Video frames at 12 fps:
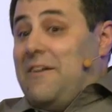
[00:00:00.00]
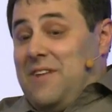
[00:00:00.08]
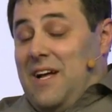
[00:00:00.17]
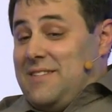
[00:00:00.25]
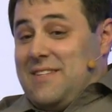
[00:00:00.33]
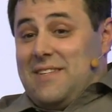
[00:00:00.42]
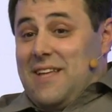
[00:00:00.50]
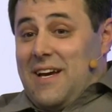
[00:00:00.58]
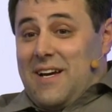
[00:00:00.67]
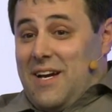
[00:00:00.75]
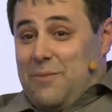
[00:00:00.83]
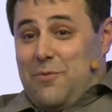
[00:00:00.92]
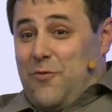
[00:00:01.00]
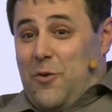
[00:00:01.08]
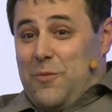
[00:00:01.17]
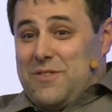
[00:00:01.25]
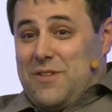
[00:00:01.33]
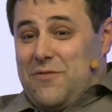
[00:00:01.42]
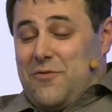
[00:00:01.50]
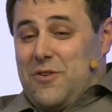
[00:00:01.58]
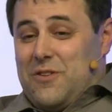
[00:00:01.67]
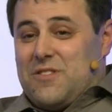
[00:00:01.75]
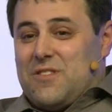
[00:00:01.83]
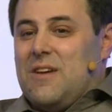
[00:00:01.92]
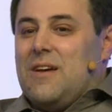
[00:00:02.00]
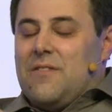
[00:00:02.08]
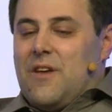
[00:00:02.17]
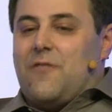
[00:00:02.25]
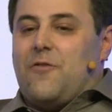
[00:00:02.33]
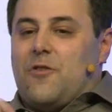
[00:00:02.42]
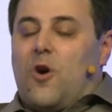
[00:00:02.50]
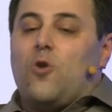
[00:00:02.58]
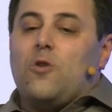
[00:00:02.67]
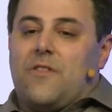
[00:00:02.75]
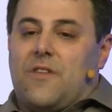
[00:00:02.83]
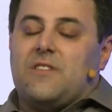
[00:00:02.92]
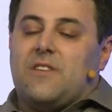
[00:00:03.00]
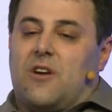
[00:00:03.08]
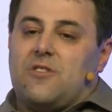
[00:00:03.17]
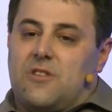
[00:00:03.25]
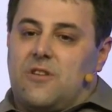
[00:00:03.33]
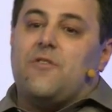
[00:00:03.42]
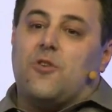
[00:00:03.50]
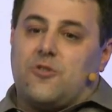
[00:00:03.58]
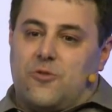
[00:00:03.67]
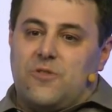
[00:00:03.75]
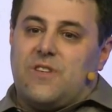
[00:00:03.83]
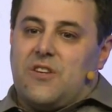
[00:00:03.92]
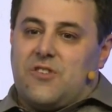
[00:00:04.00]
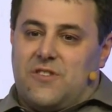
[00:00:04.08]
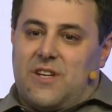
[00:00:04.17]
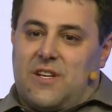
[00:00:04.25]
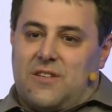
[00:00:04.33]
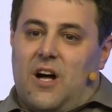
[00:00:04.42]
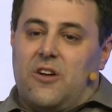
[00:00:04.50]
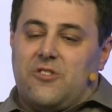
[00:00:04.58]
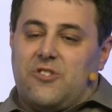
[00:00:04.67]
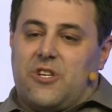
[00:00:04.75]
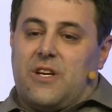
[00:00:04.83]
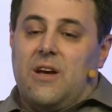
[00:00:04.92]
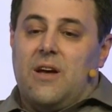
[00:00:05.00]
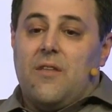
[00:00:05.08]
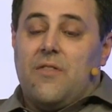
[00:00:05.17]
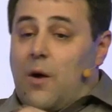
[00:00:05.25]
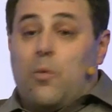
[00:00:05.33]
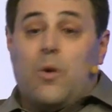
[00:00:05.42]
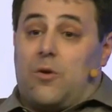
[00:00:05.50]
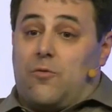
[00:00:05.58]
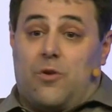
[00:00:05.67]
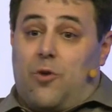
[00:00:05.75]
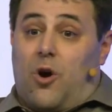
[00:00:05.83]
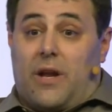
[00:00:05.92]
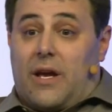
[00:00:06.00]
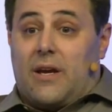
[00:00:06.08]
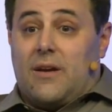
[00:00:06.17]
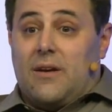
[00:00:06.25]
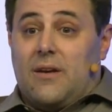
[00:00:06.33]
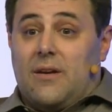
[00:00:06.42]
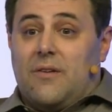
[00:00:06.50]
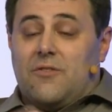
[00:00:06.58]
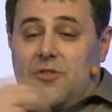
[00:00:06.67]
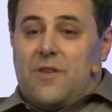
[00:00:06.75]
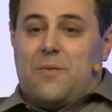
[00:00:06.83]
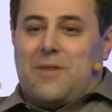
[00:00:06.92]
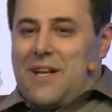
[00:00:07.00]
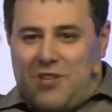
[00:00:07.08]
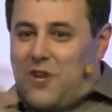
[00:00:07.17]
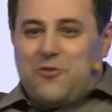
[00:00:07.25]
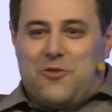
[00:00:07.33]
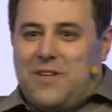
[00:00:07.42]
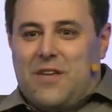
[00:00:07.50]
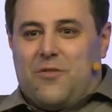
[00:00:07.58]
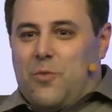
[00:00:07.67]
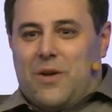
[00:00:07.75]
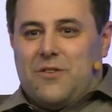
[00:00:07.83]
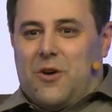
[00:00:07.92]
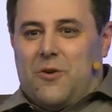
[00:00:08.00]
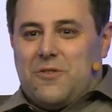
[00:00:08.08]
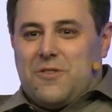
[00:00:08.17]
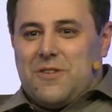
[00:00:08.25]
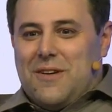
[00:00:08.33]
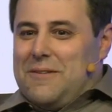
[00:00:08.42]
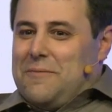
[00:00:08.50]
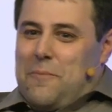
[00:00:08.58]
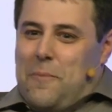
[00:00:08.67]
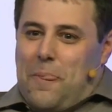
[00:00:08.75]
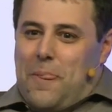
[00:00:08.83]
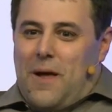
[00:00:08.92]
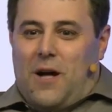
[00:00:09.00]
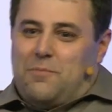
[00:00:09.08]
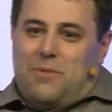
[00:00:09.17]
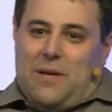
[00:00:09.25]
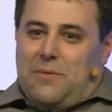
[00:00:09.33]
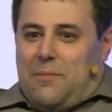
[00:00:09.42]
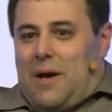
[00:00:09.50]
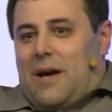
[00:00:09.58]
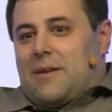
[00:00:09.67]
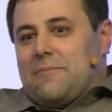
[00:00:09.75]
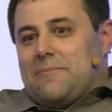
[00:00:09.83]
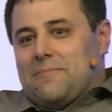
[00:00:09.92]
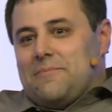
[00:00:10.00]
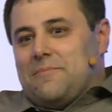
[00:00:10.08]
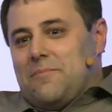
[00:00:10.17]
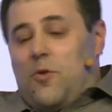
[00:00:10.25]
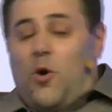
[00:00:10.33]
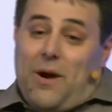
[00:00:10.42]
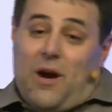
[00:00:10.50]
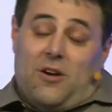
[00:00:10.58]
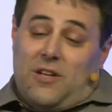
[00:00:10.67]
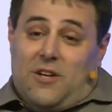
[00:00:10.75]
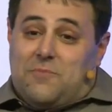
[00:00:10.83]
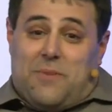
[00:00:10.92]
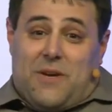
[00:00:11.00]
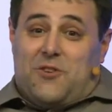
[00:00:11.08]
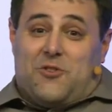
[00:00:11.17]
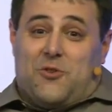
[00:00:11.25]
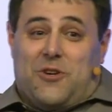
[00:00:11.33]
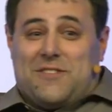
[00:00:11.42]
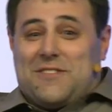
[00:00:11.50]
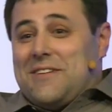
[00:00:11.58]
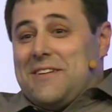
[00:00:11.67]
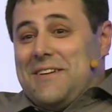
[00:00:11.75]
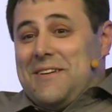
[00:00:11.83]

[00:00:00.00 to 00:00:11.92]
have not seen that kind of performance difference. Therefore, the only thing is in the virtualization technology that we wouldn't be running. The thing with that's underneath Windows, I'll blame the Mac. Or Parallels, pick your choice.